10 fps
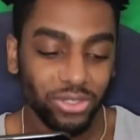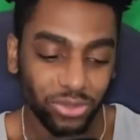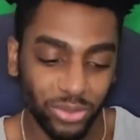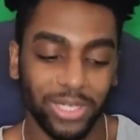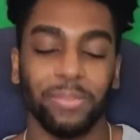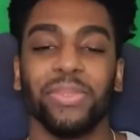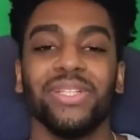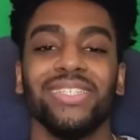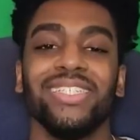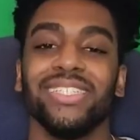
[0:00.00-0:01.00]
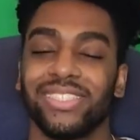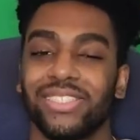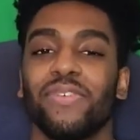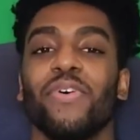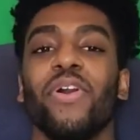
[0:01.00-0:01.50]
credibility and
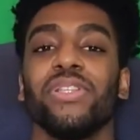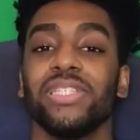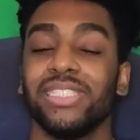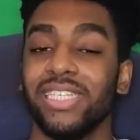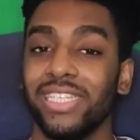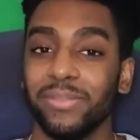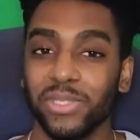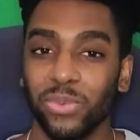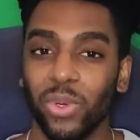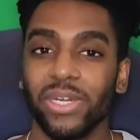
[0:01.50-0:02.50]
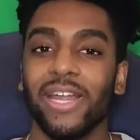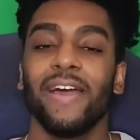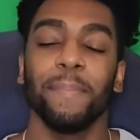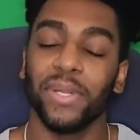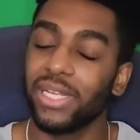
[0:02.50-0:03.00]
stuff on the teams and
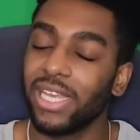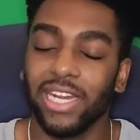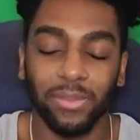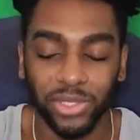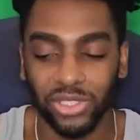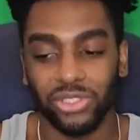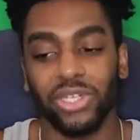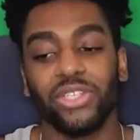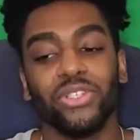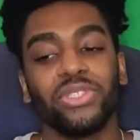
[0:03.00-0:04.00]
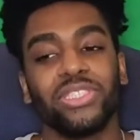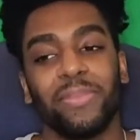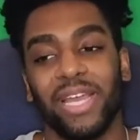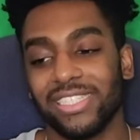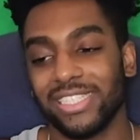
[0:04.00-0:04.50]
whatnot. But again, I'm just trying to use
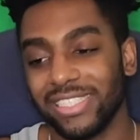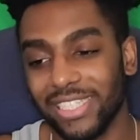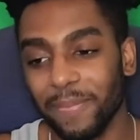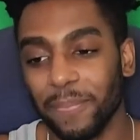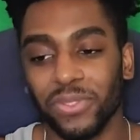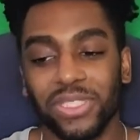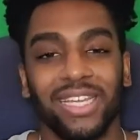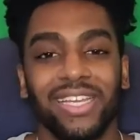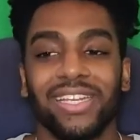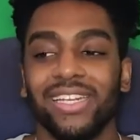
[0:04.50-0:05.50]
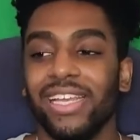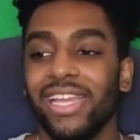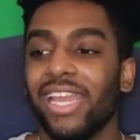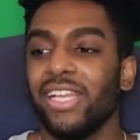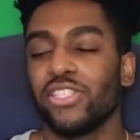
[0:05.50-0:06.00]
them as examples and
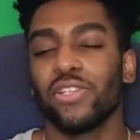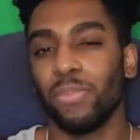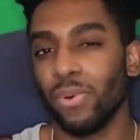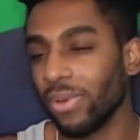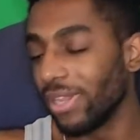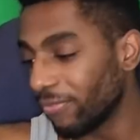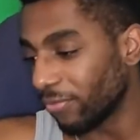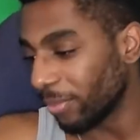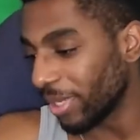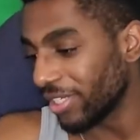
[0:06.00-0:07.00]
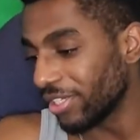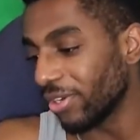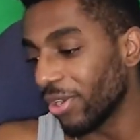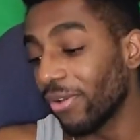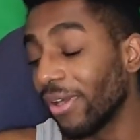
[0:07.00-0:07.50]
support
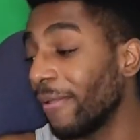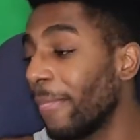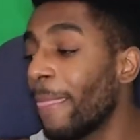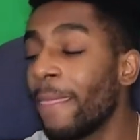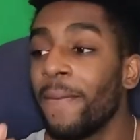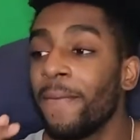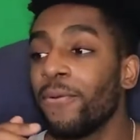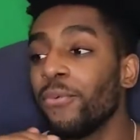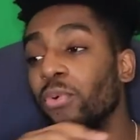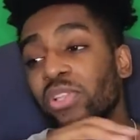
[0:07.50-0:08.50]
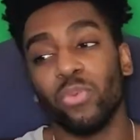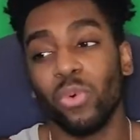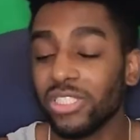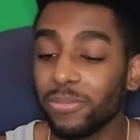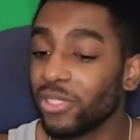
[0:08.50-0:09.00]
information. All right. With
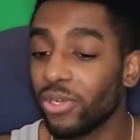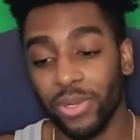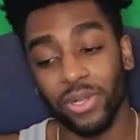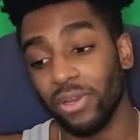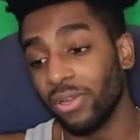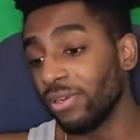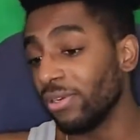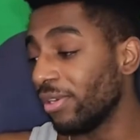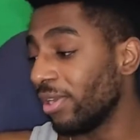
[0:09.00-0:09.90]
what's been going on